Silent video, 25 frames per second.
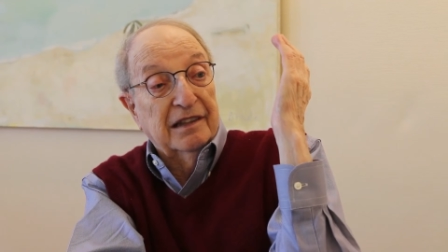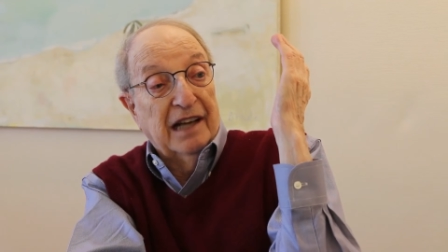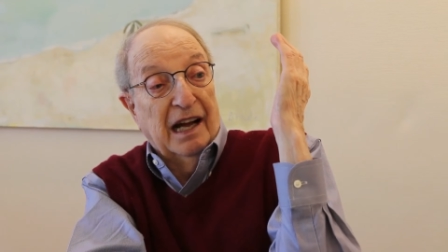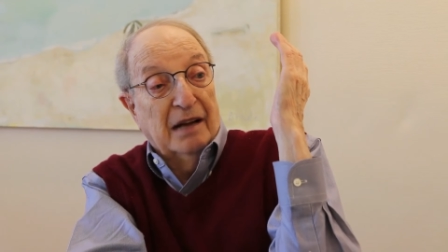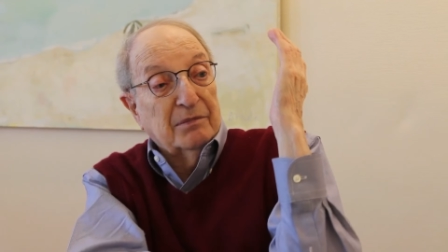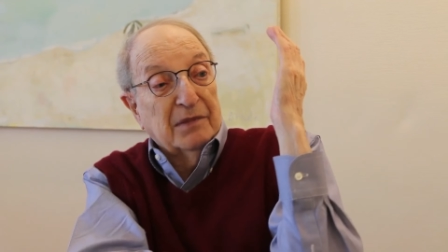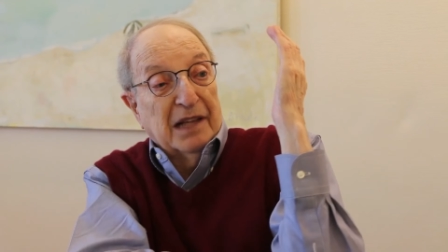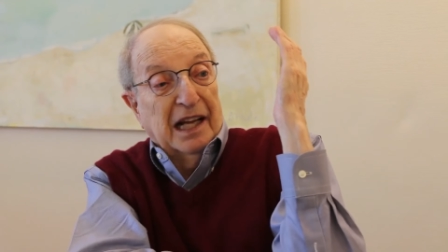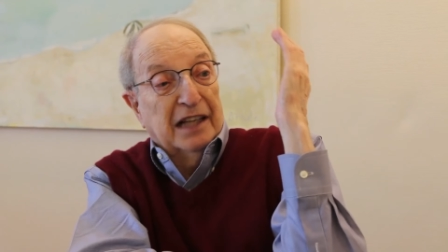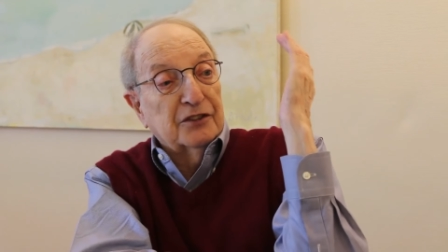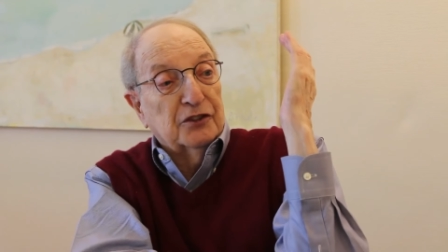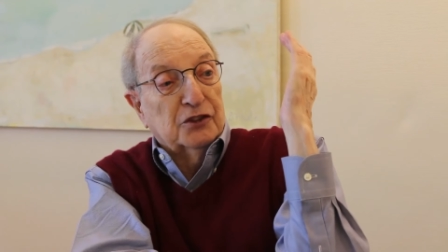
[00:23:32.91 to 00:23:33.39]

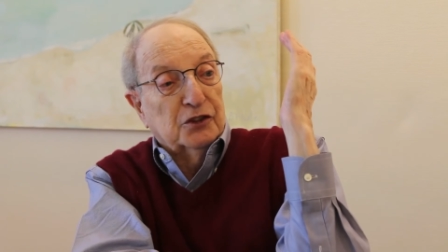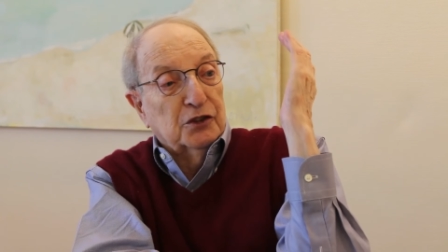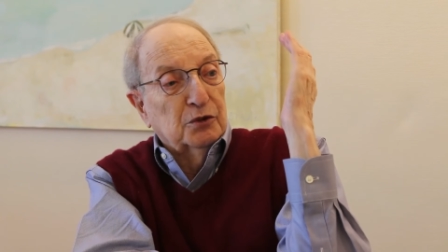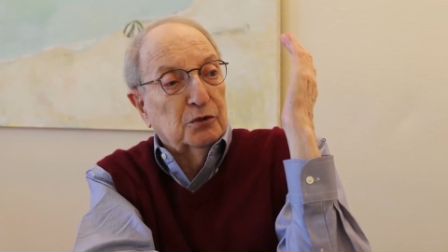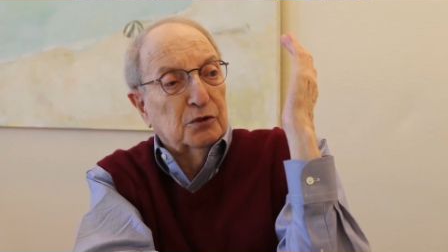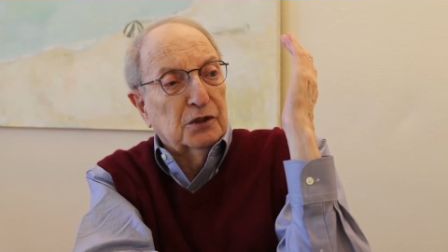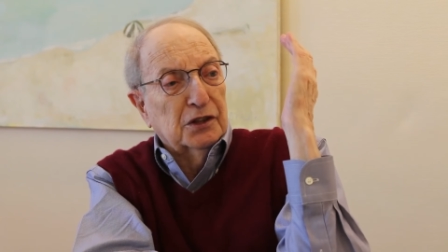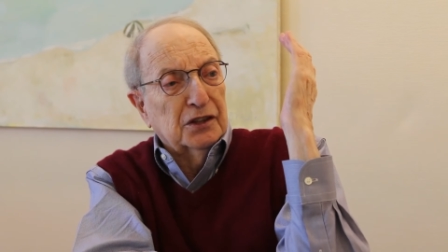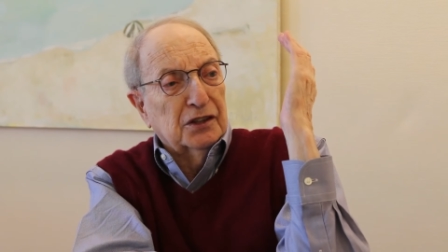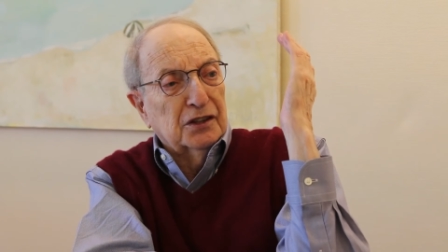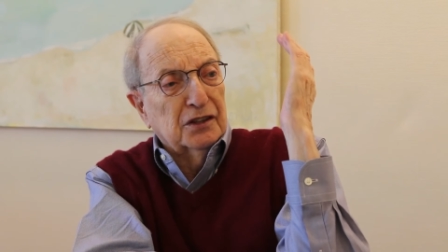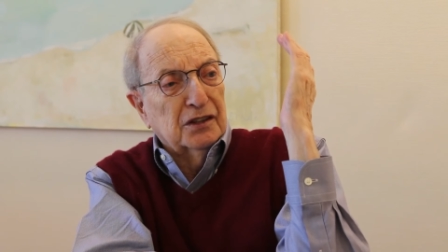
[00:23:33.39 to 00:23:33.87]
I'm not
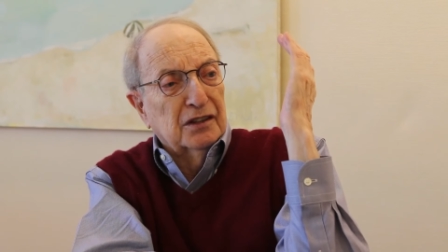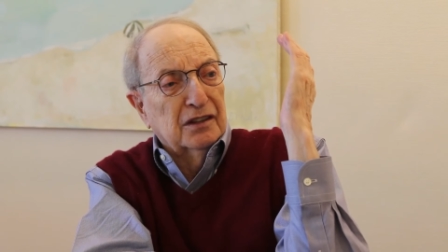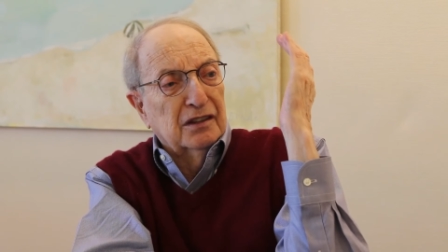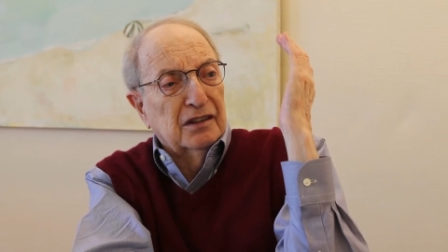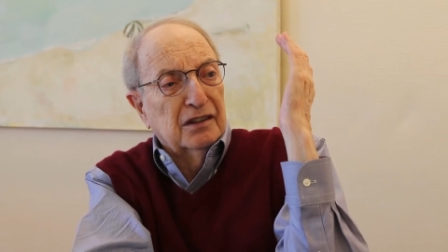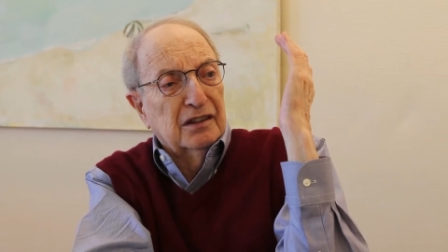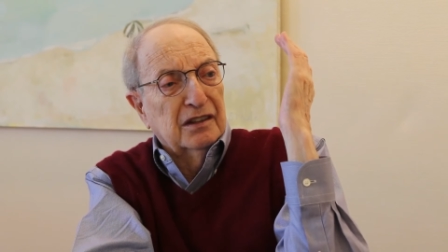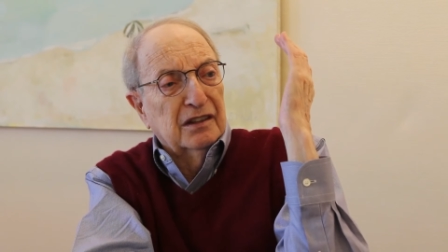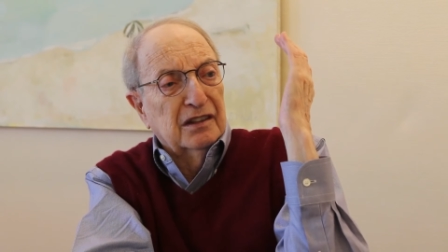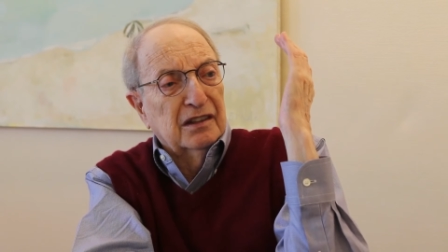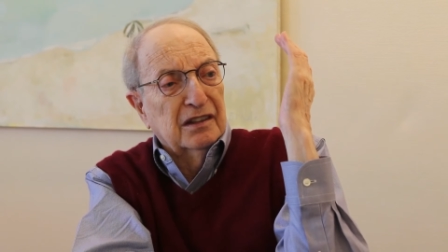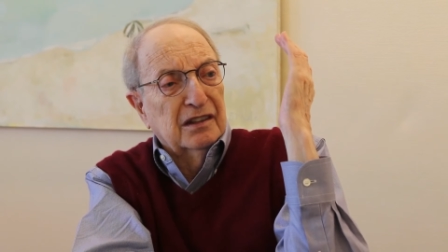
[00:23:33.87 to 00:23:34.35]
Jewish.
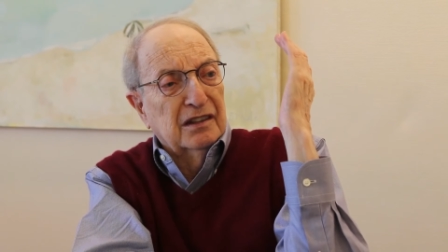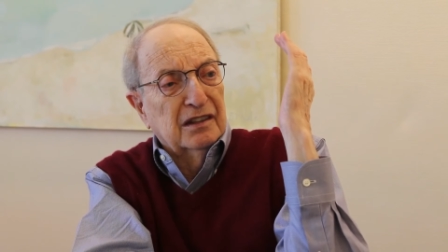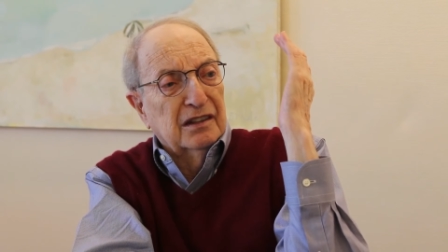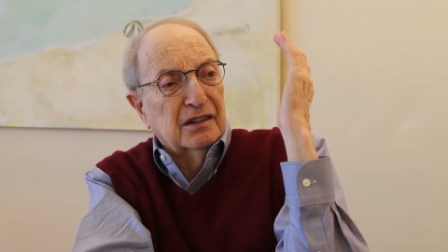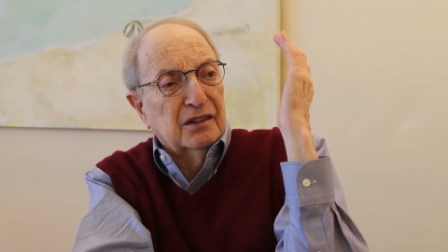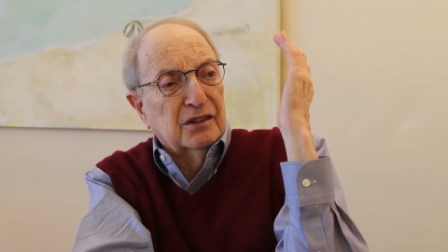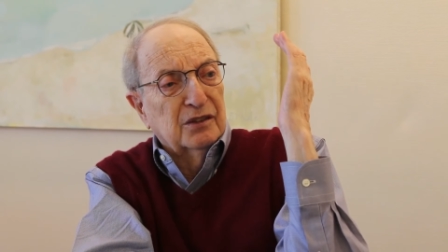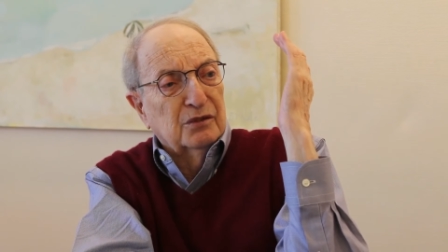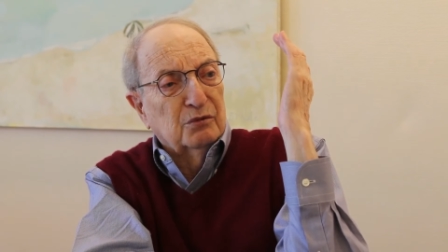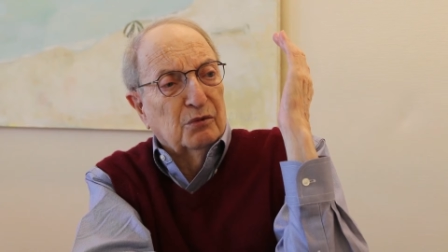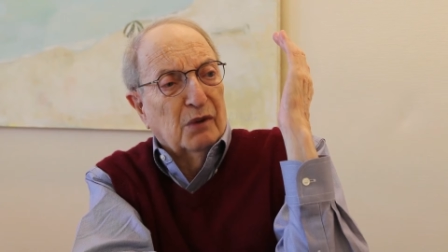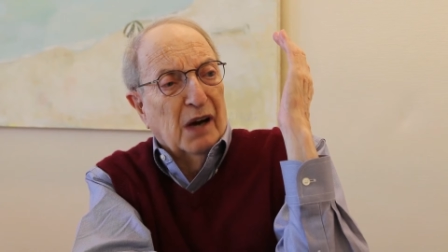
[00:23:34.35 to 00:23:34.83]

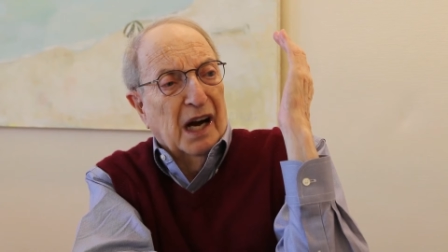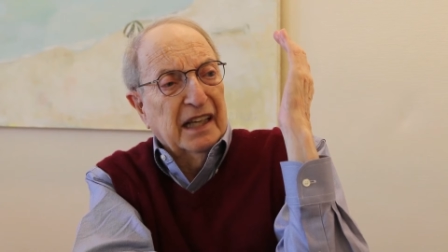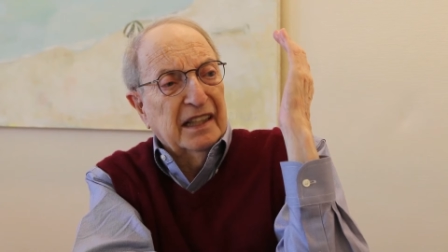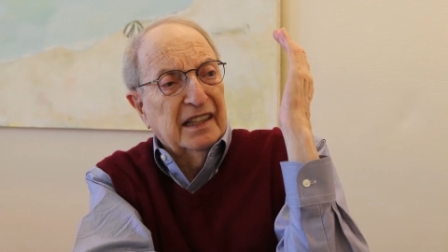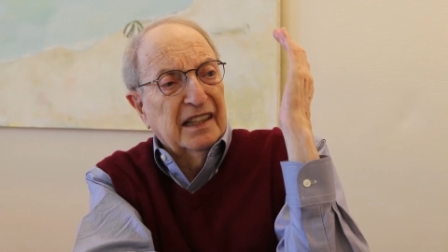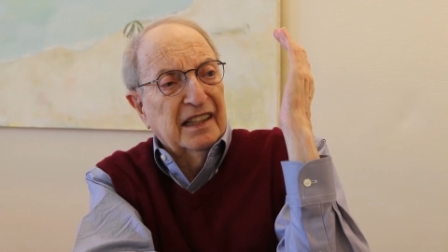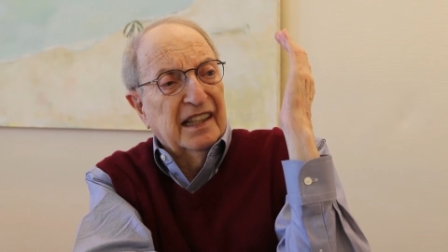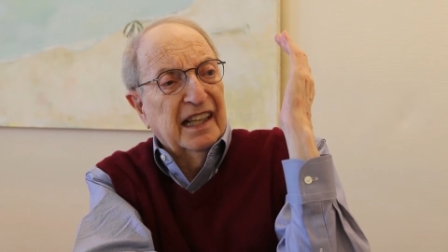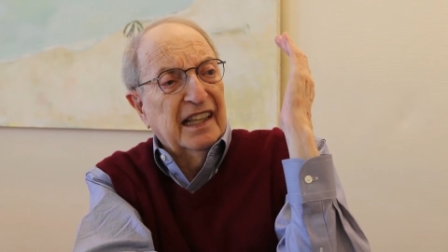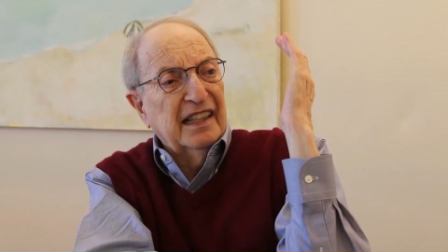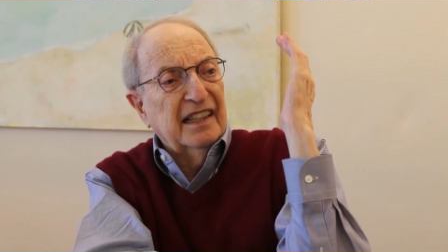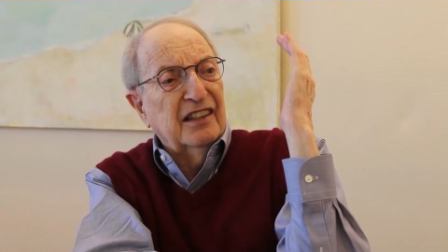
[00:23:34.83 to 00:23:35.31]
Why
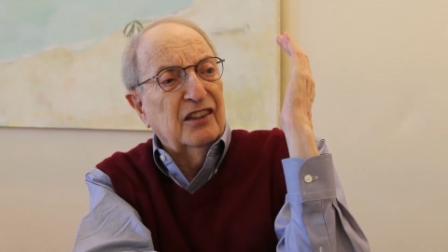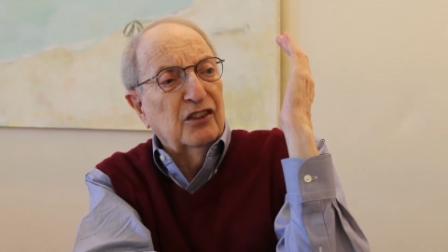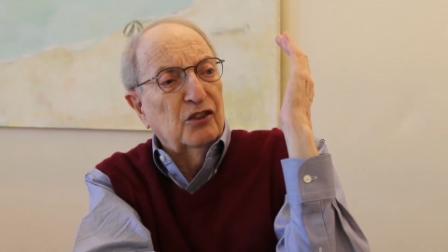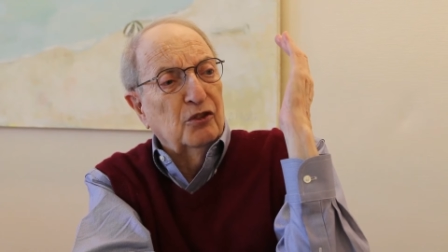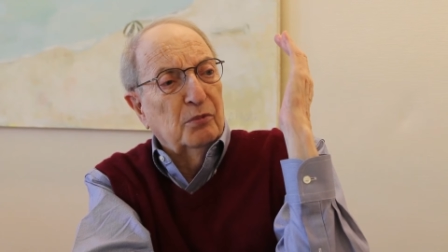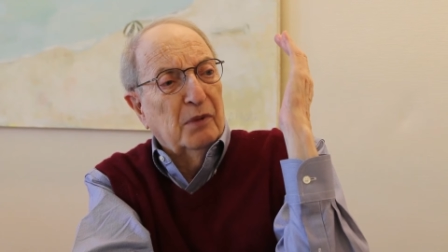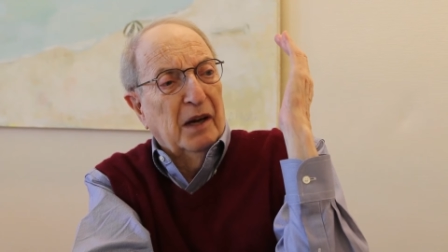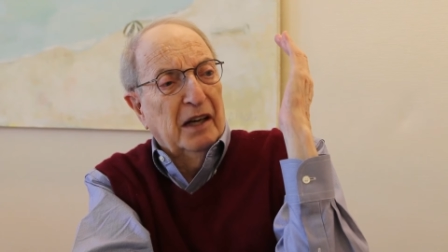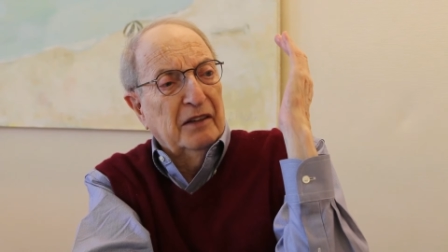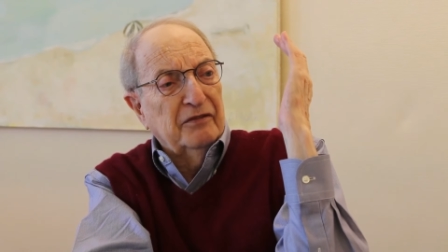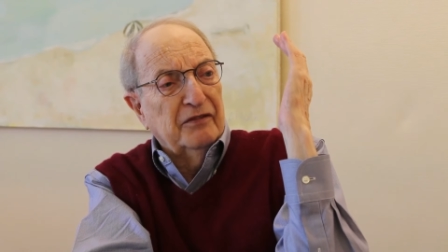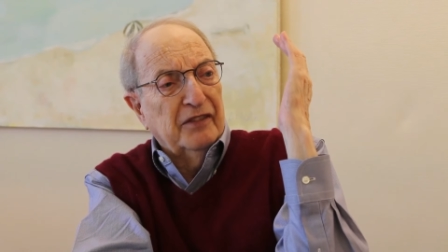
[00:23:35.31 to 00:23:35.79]
did they
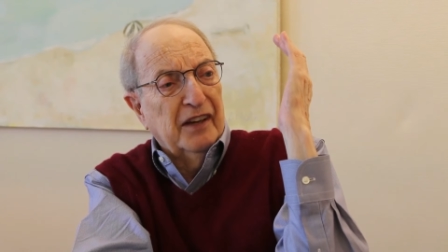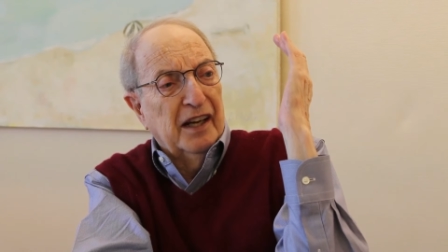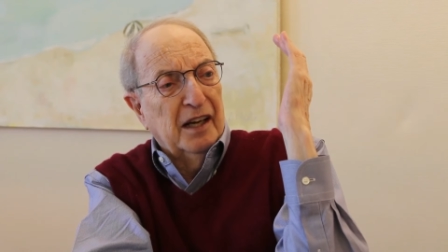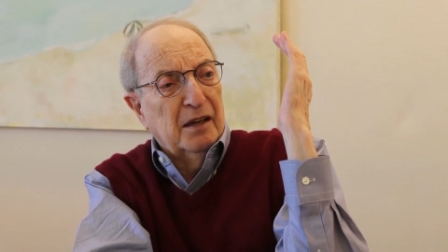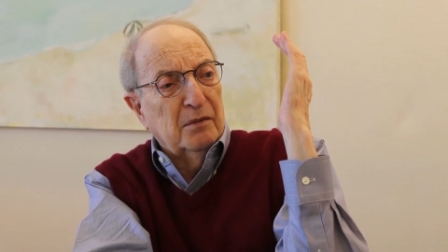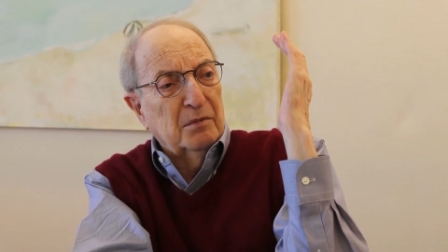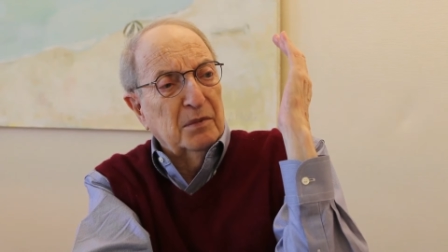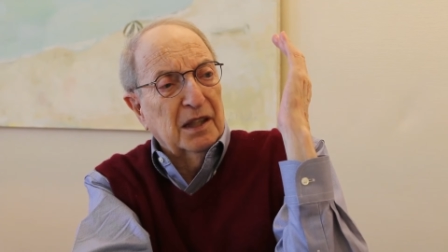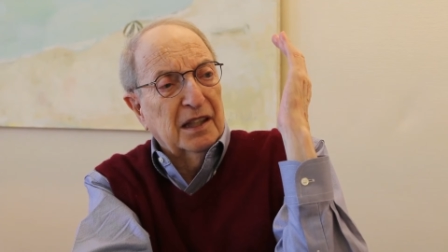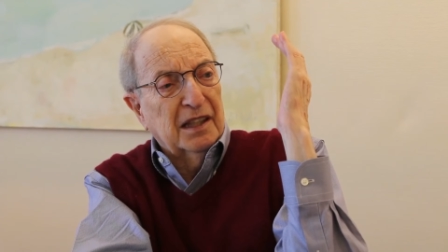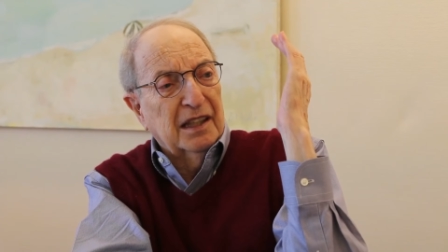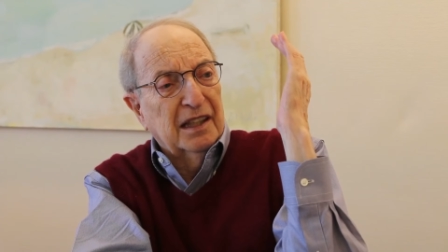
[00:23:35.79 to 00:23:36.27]
kill my
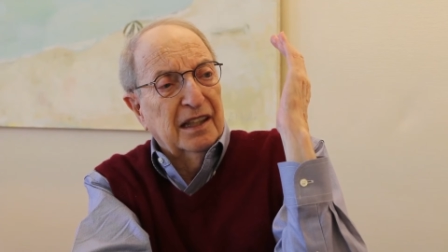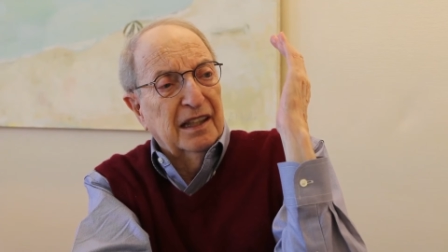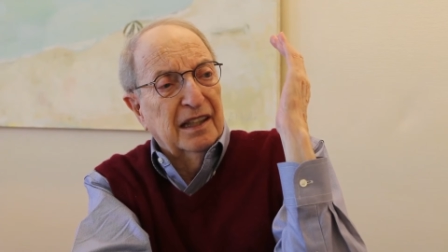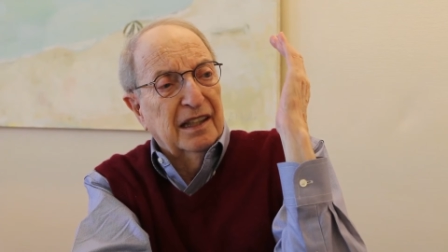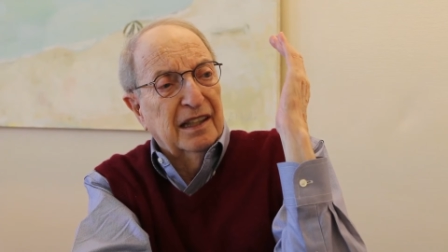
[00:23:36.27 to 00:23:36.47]
family?